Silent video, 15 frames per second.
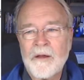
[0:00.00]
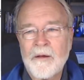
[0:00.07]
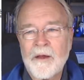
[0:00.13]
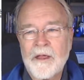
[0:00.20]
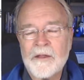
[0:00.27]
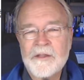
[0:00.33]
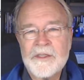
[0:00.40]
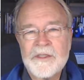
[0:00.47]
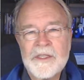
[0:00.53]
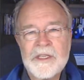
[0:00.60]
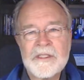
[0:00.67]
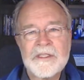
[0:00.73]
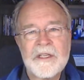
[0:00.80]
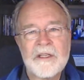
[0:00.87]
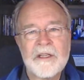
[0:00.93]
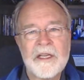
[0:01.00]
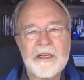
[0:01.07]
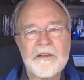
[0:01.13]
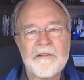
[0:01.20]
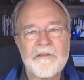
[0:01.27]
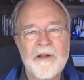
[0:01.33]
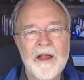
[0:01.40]
consistently
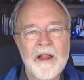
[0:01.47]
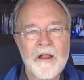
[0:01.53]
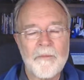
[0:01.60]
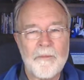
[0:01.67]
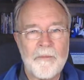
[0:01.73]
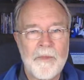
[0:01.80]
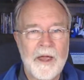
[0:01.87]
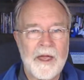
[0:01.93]
develop